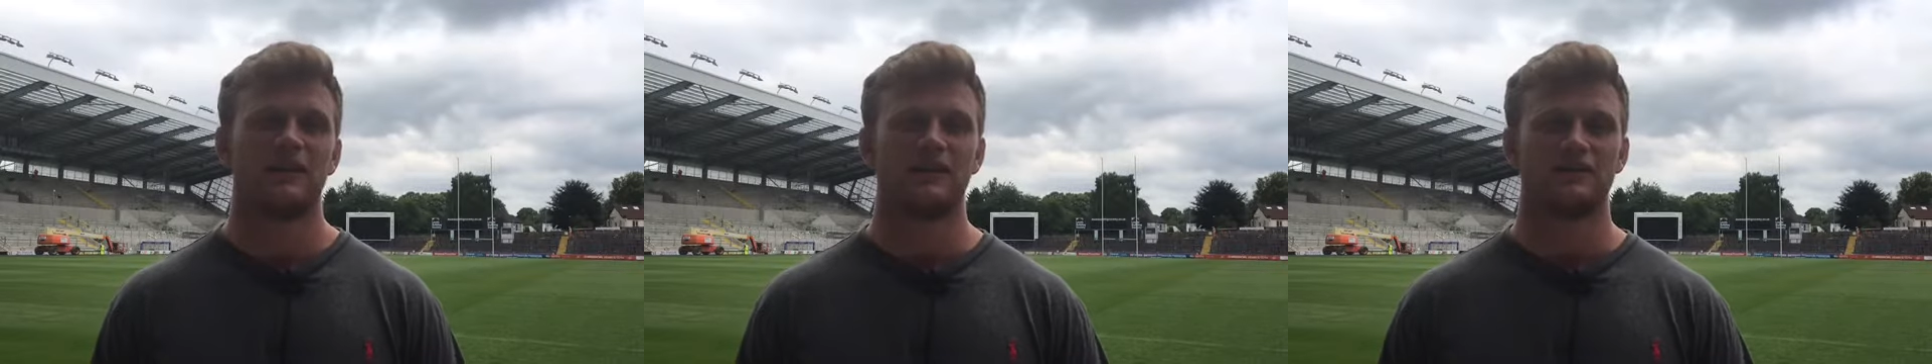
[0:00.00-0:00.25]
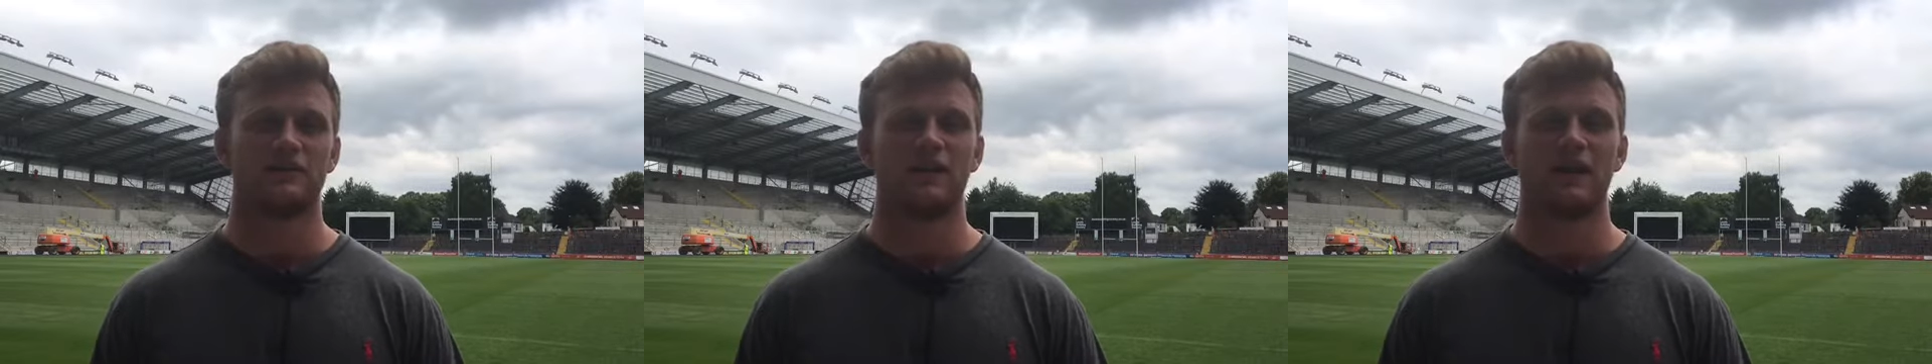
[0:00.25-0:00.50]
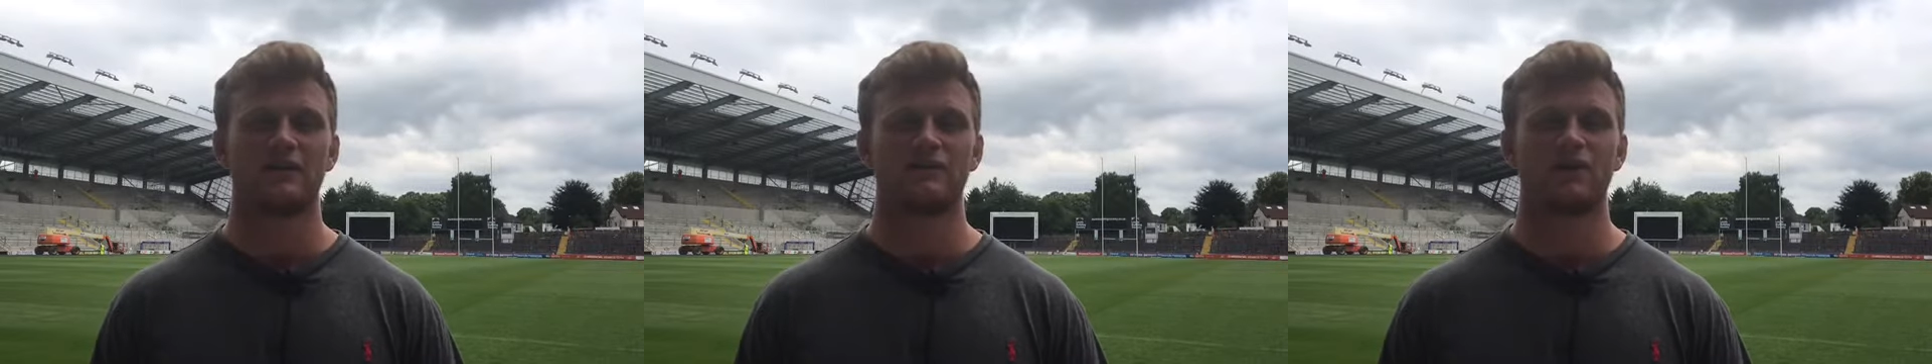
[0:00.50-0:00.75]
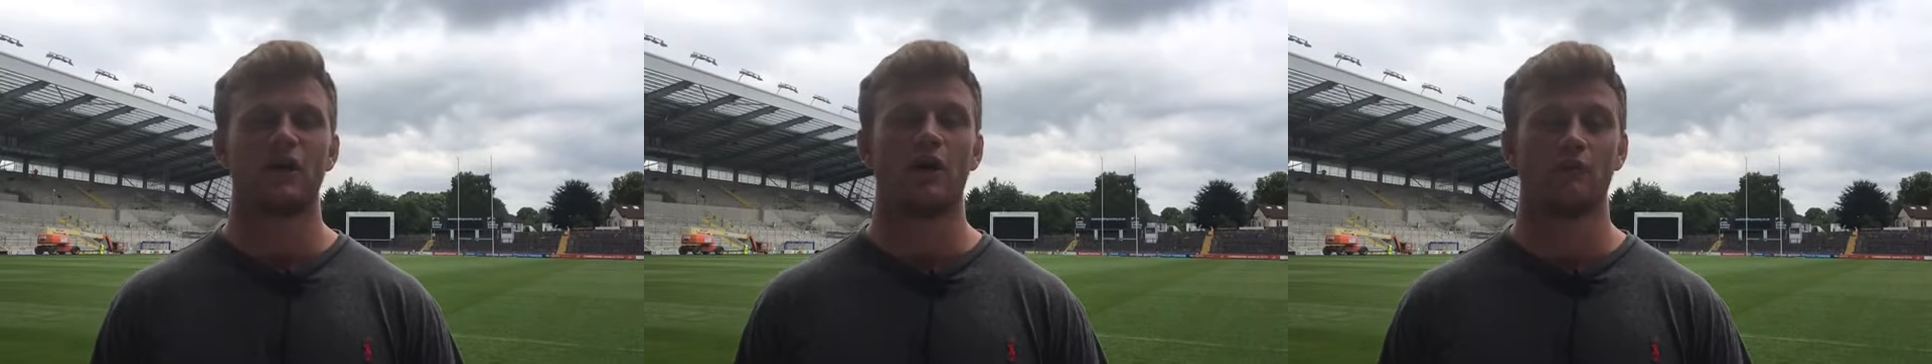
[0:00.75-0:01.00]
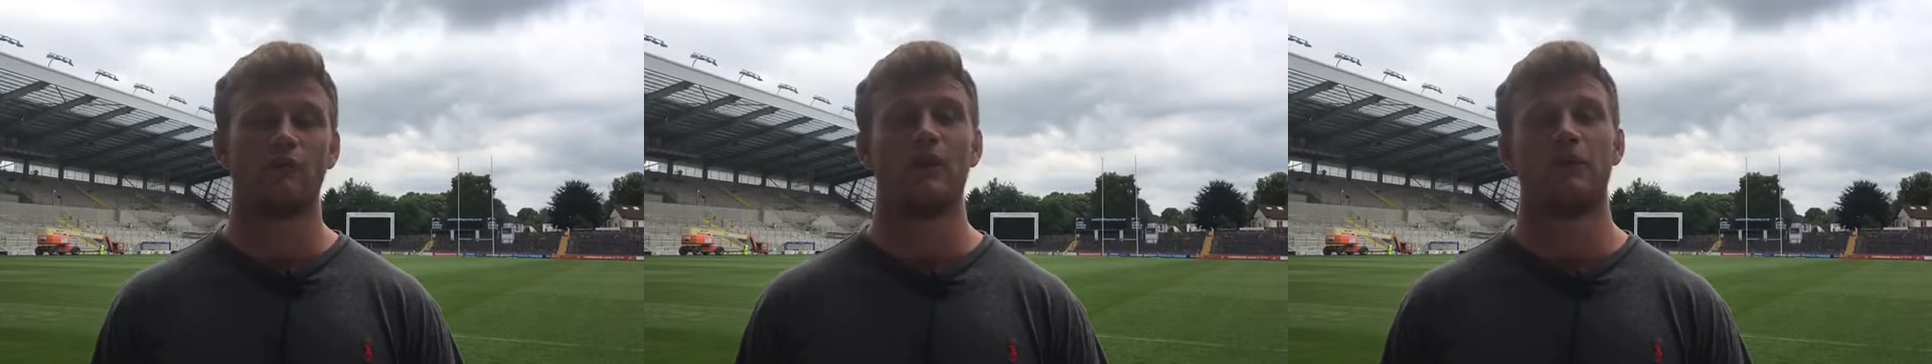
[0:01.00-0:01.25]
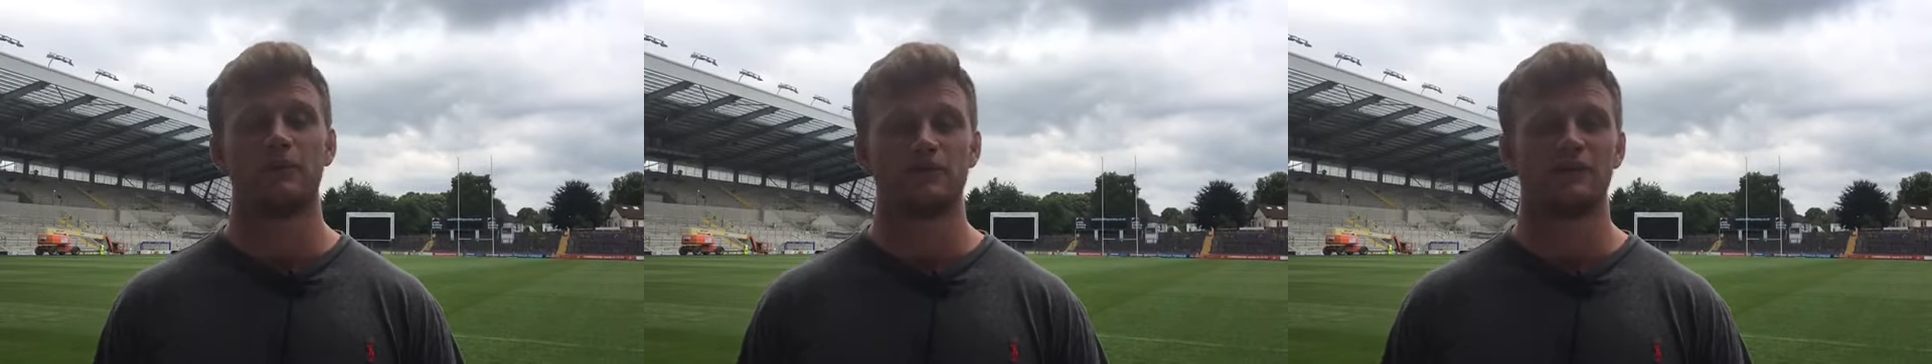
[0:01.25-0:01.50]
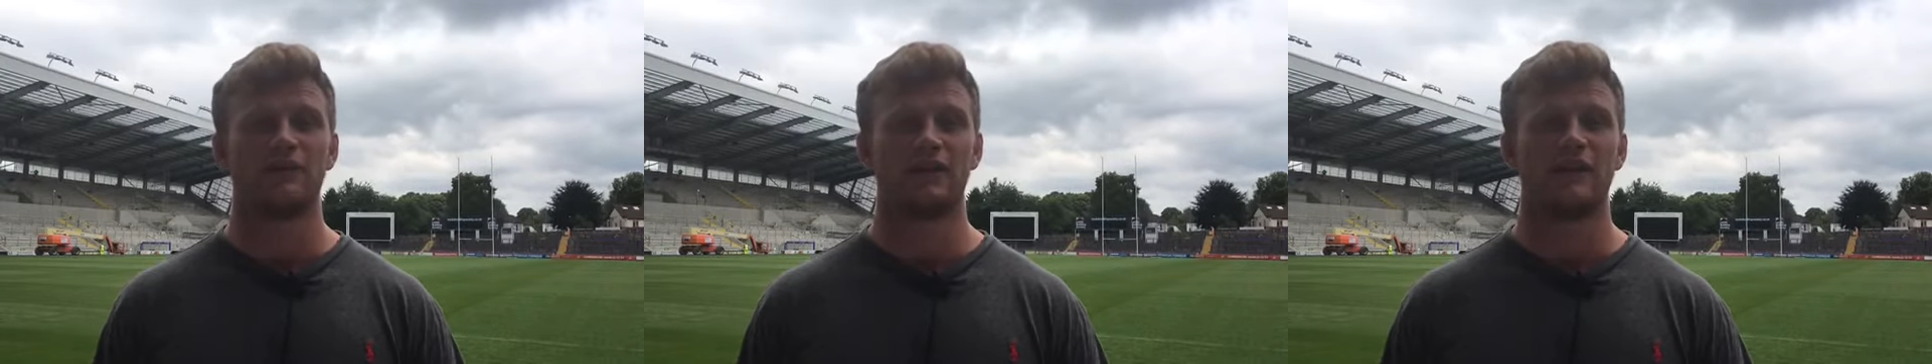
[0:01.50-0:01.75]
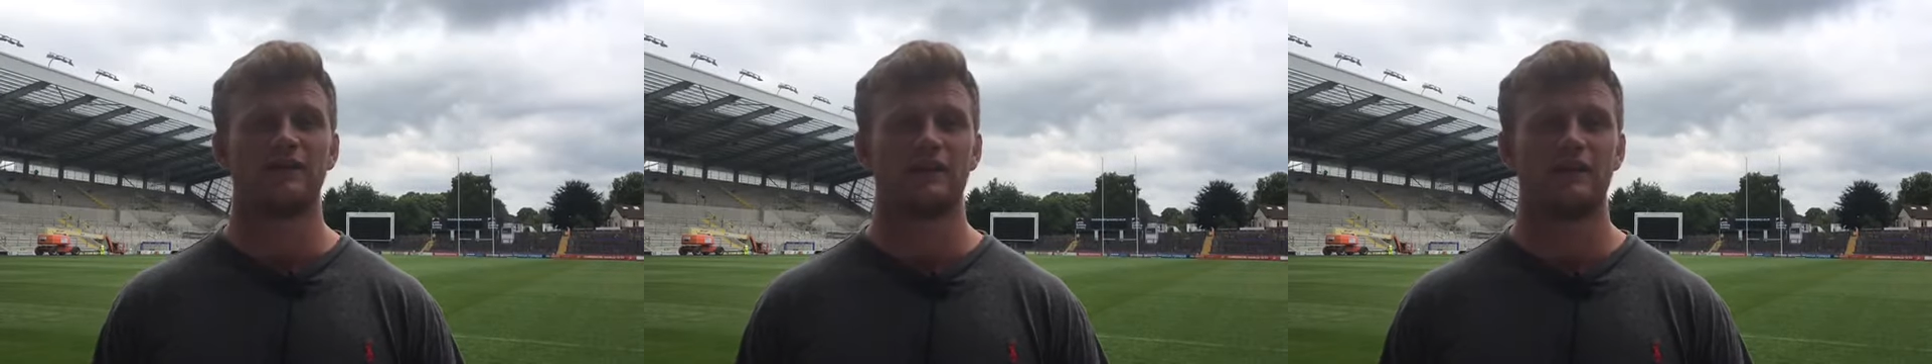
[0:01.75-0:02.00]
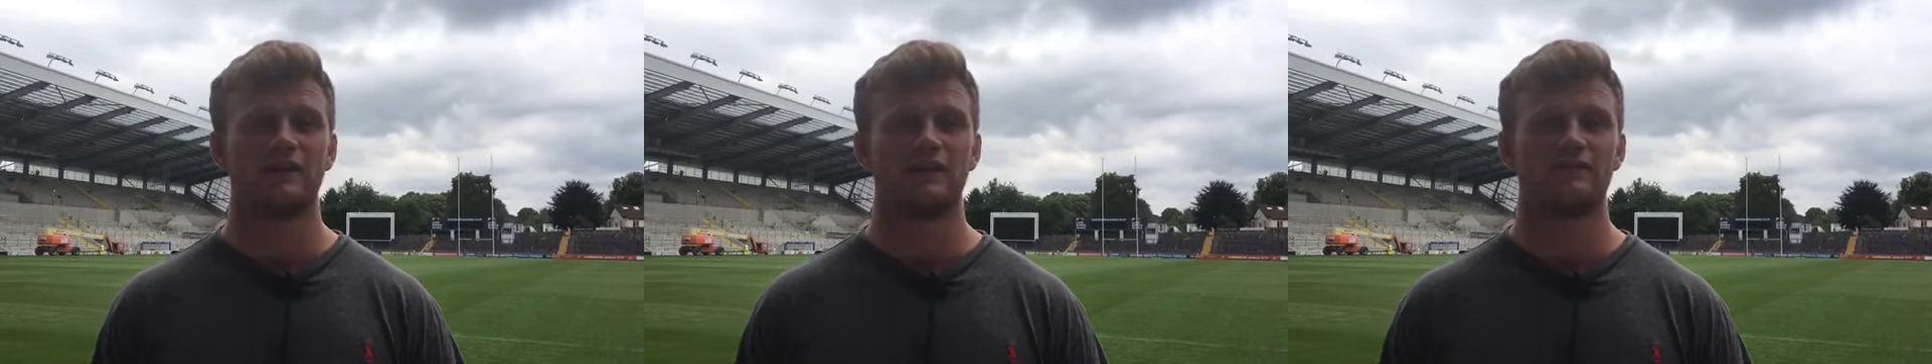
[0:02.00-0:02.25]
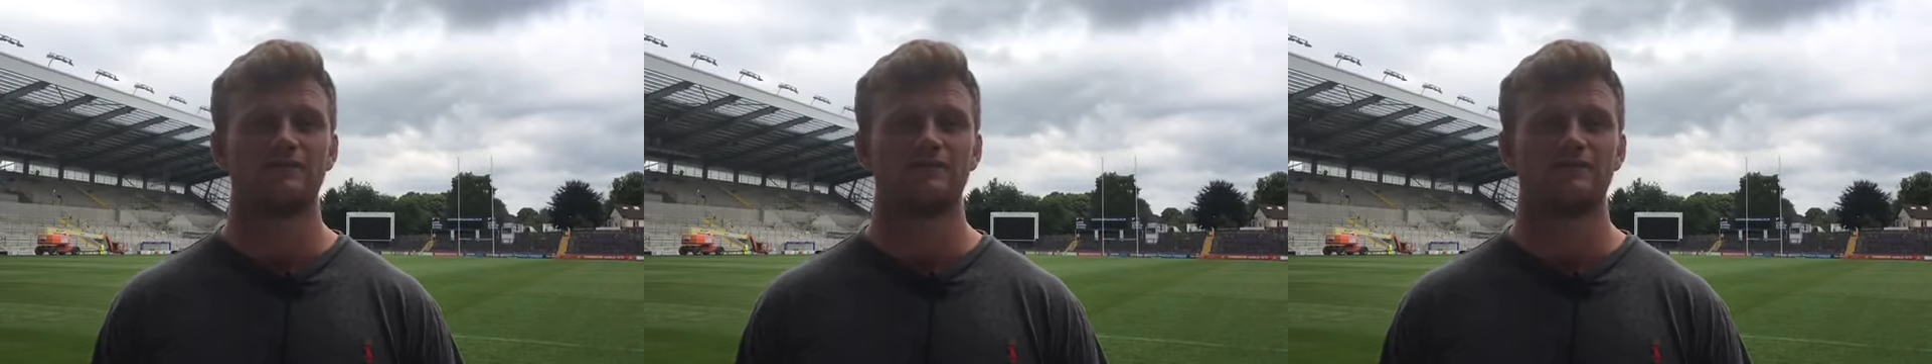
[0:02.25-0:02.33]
It's a great opportunity, I find.